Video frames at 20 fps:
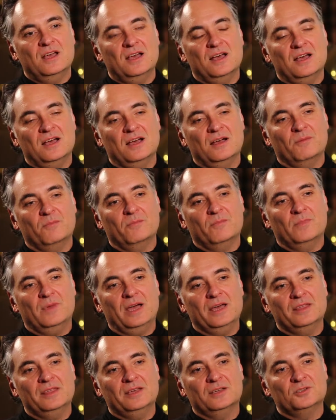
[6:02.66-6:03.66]
Um,
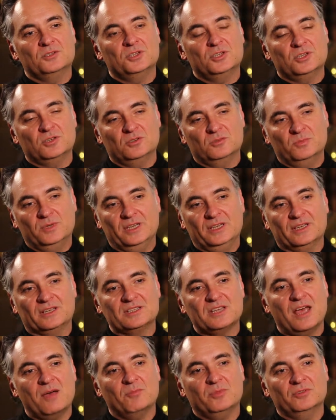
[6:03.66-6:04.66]
I think she could be an
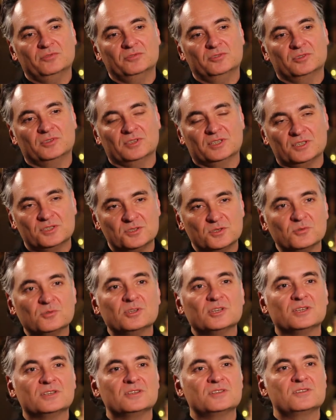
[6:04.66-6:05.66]
example for the
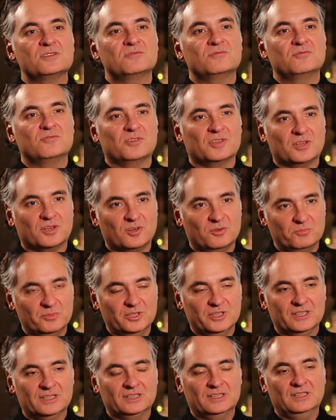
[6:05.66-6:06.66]
students, for the
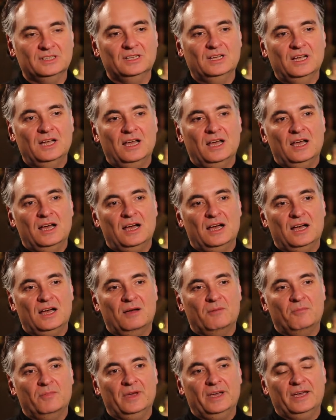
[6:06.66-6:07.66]
community,
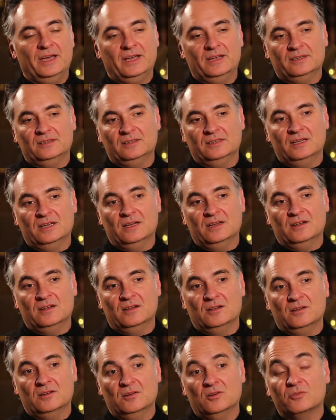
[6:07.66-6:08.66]
um, and
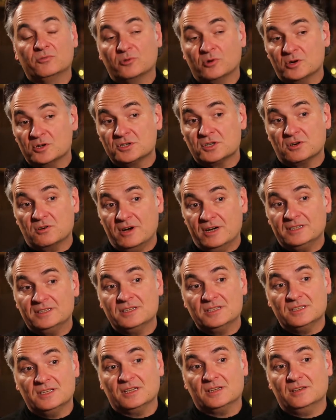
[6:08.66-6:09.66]
uh, of course her
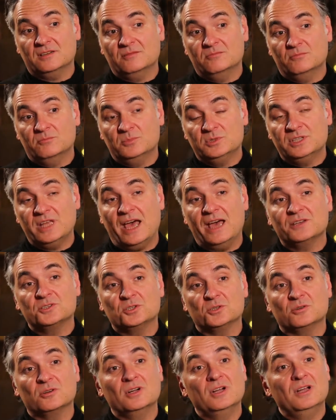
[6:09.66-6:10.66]
artistic
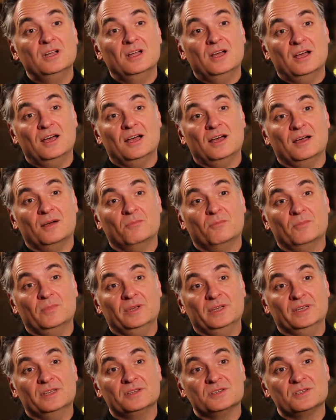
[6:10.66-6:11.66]
stature um,
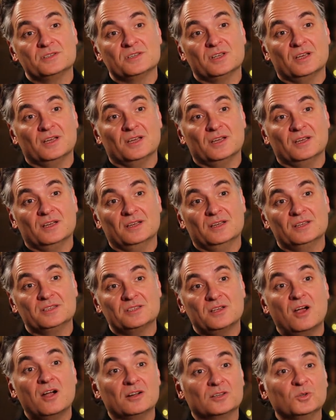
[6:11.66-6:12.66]
is, uh,
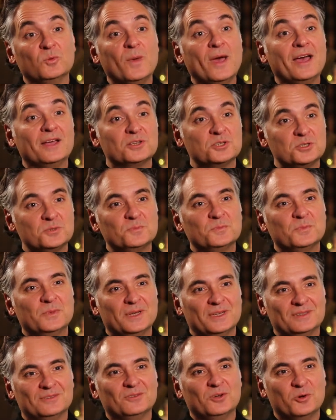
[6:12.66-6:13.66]
is hard to match,
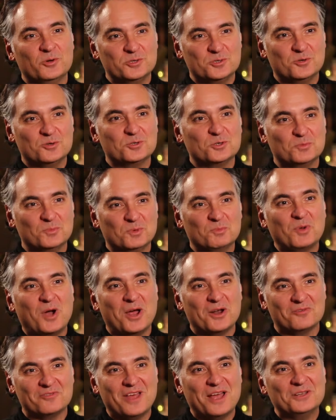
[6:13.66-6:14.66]
and OSU should be
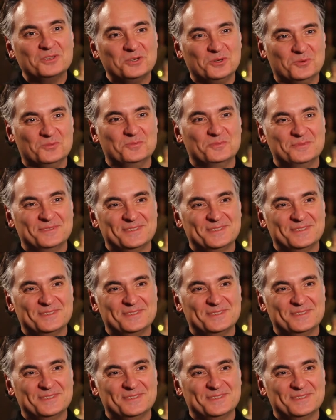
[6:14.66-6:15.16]
proud of that too.